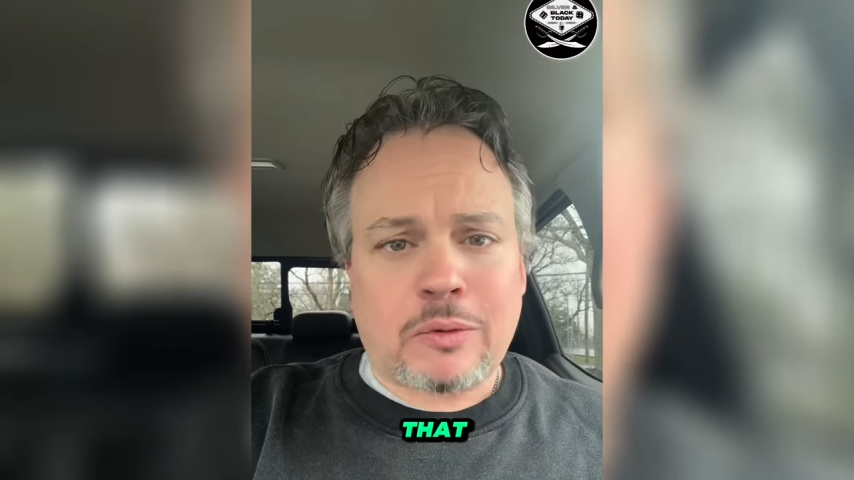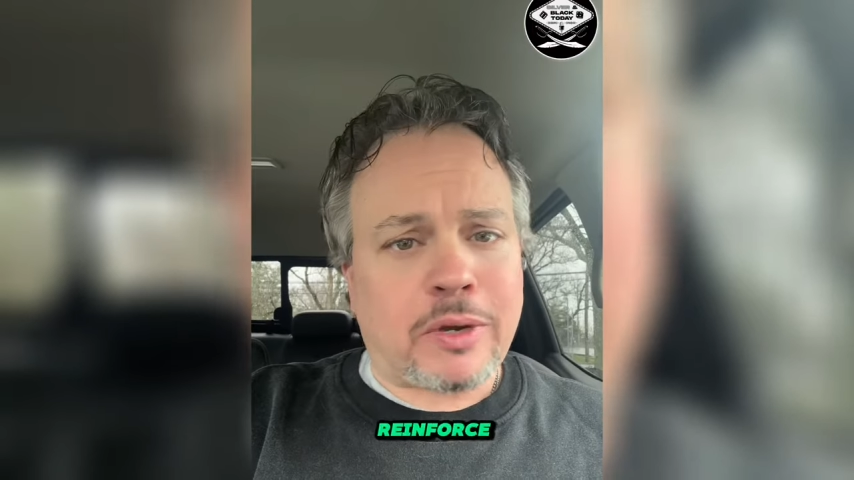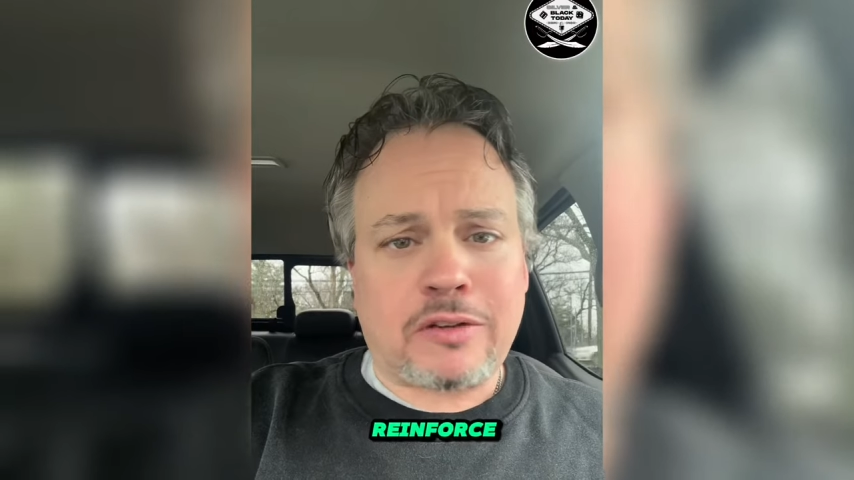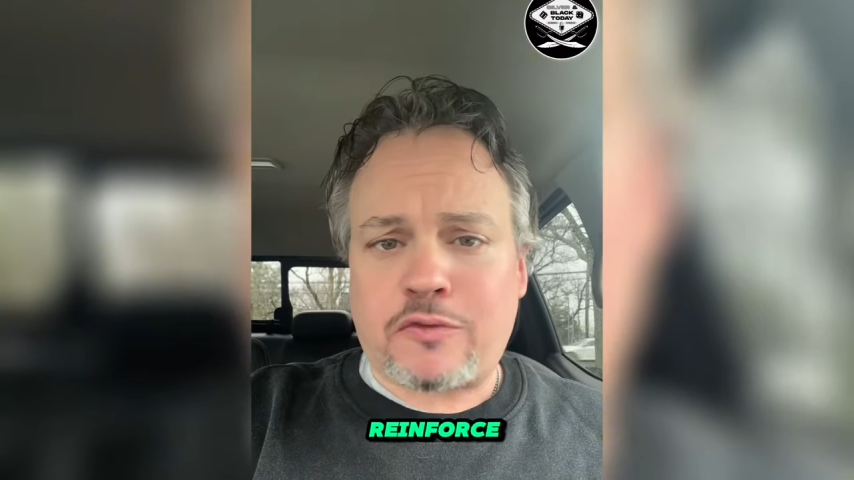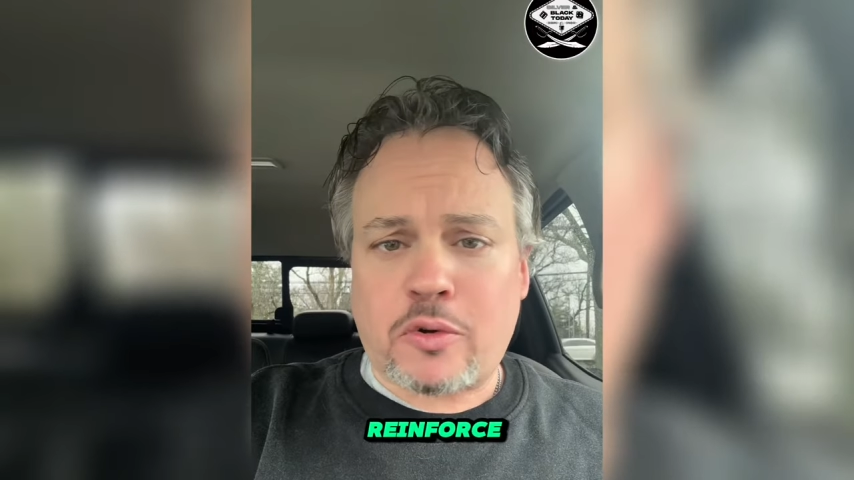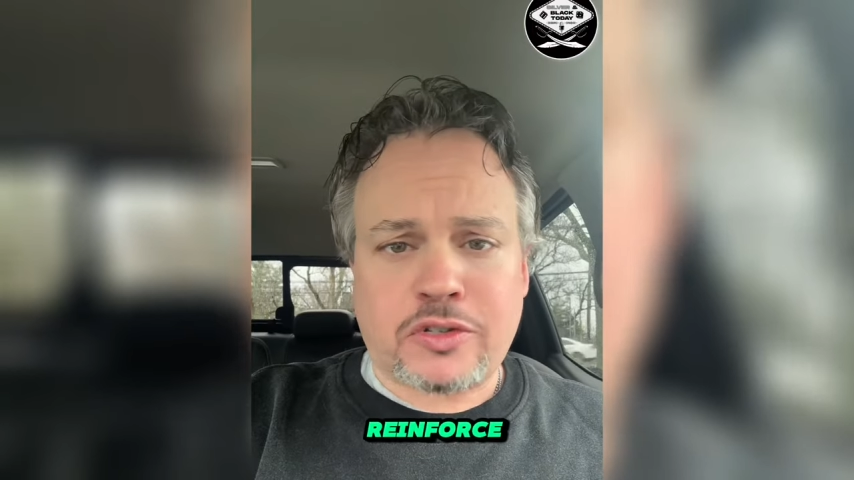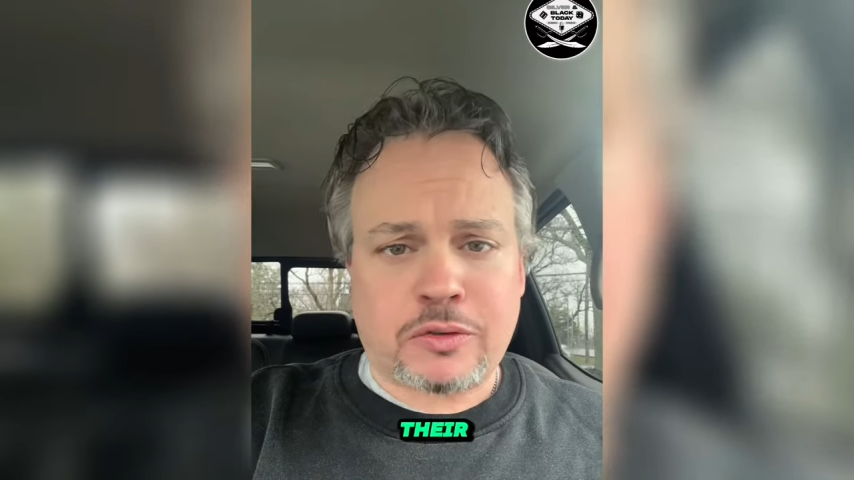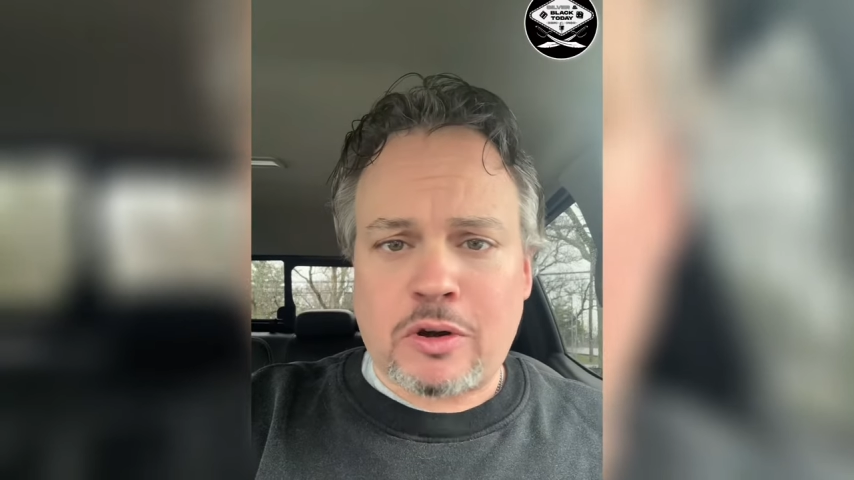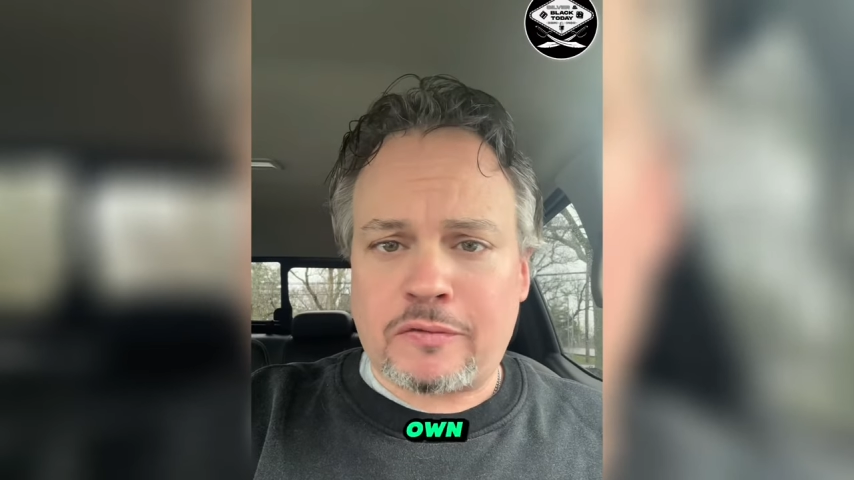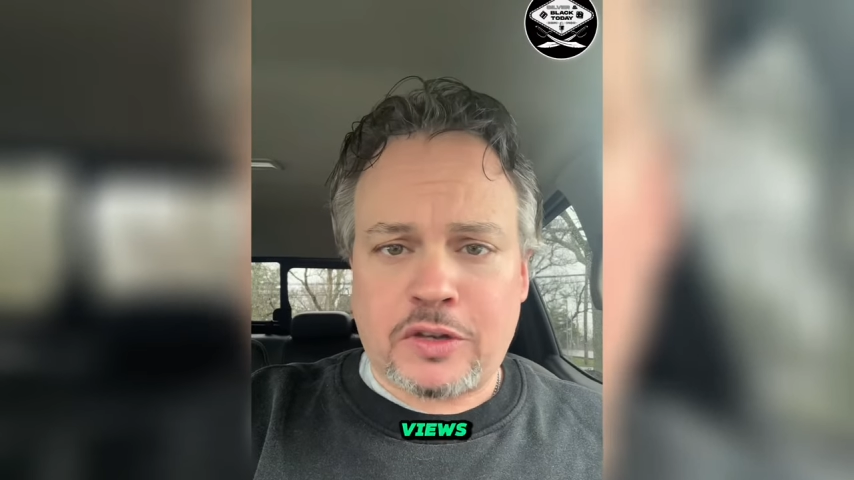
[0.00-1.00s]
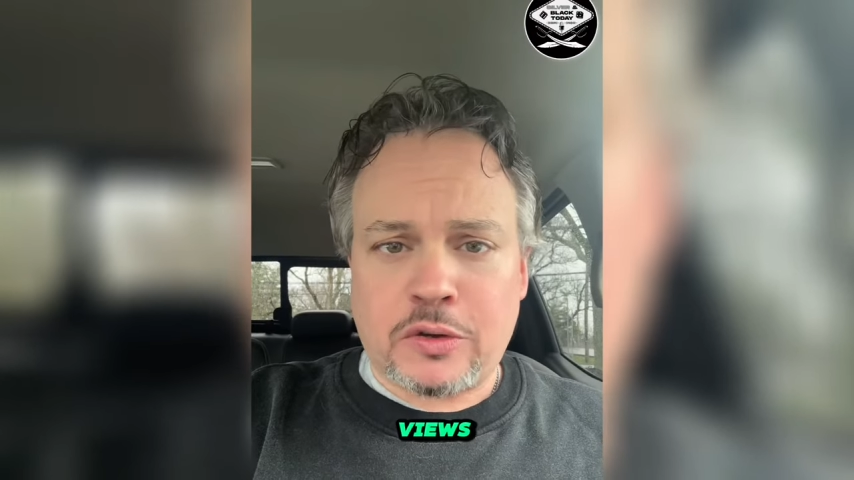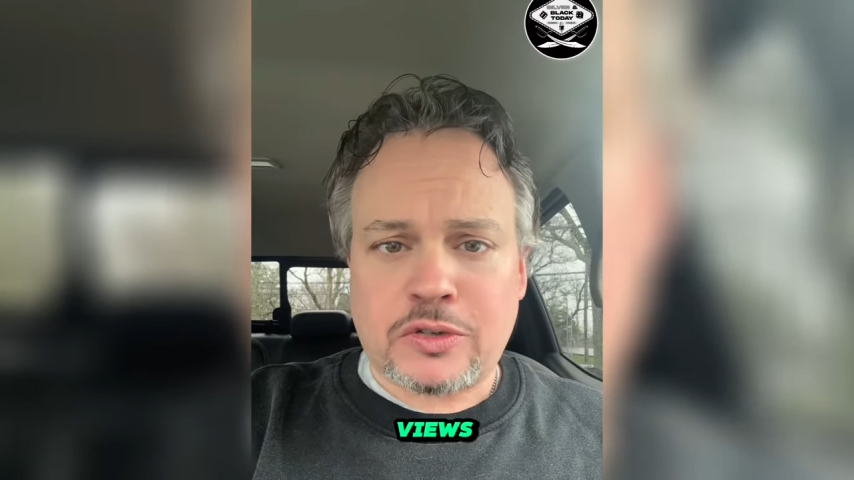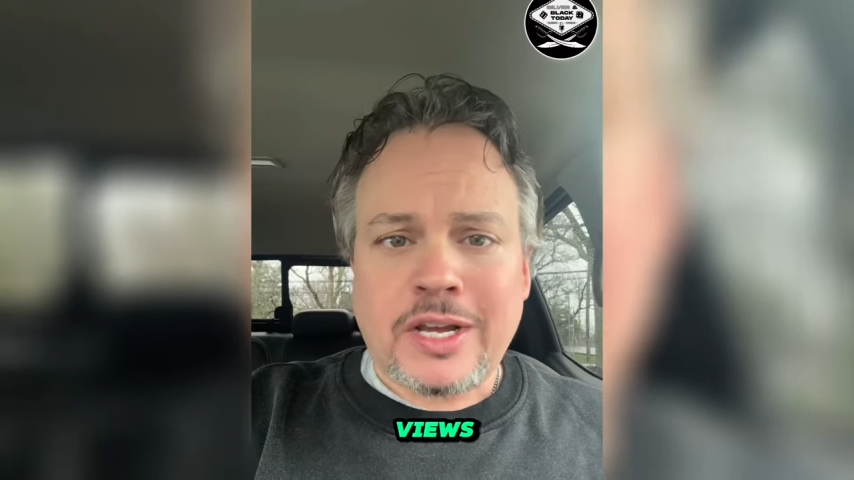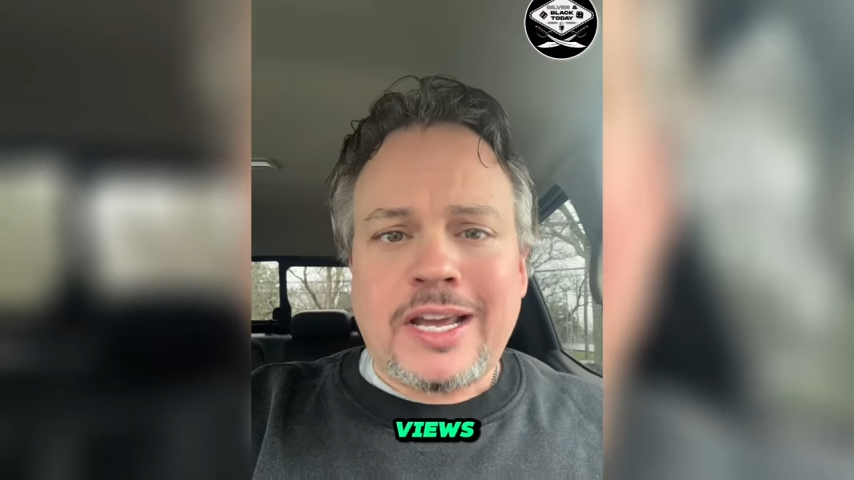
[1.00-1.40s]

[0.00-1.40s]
reinforce their own views.